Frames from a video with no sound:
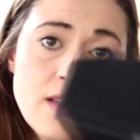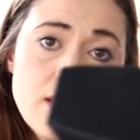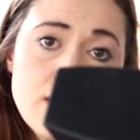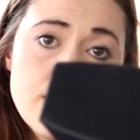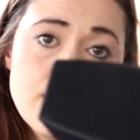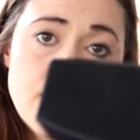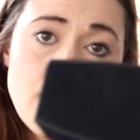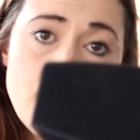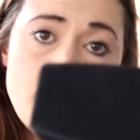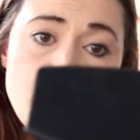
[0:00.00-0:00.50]

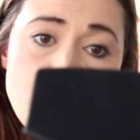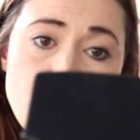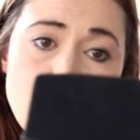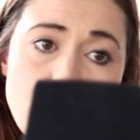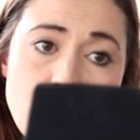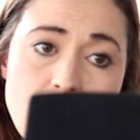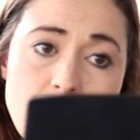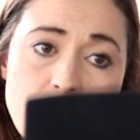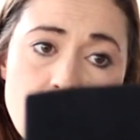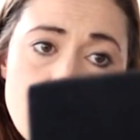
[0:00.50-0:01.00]

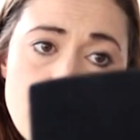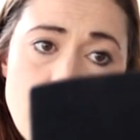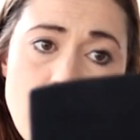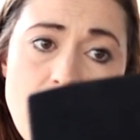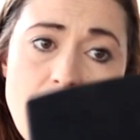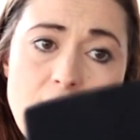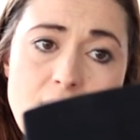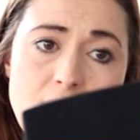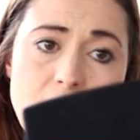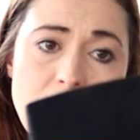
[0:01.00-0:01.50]
So
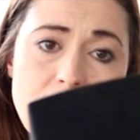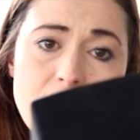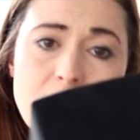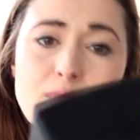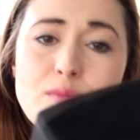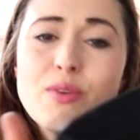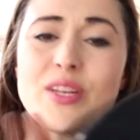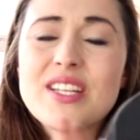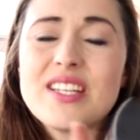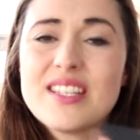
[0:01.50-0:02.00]
yeah,
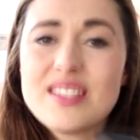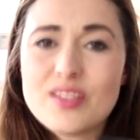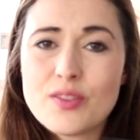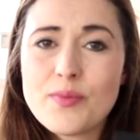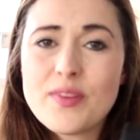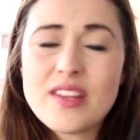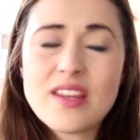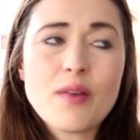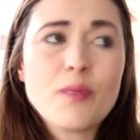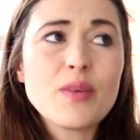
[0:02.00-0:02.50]
it's
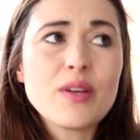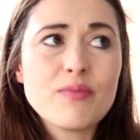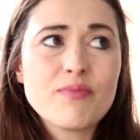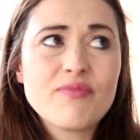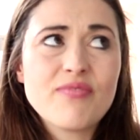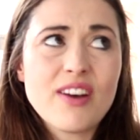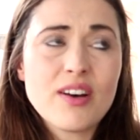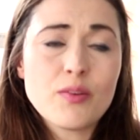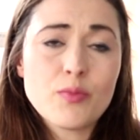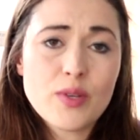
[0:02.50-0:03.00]
something that we
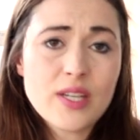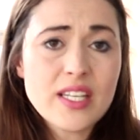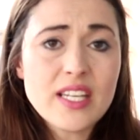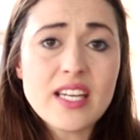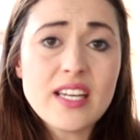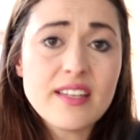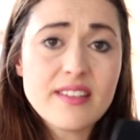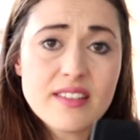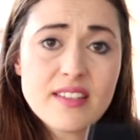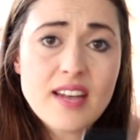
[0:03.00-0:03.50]
felt we
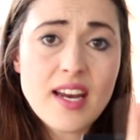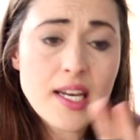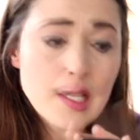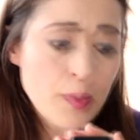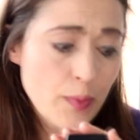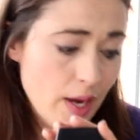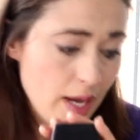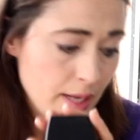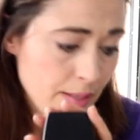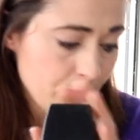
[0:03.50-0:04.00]
needed
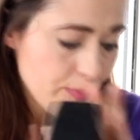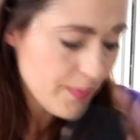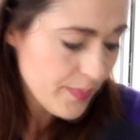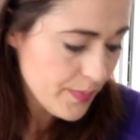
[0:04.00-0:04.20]
anyway.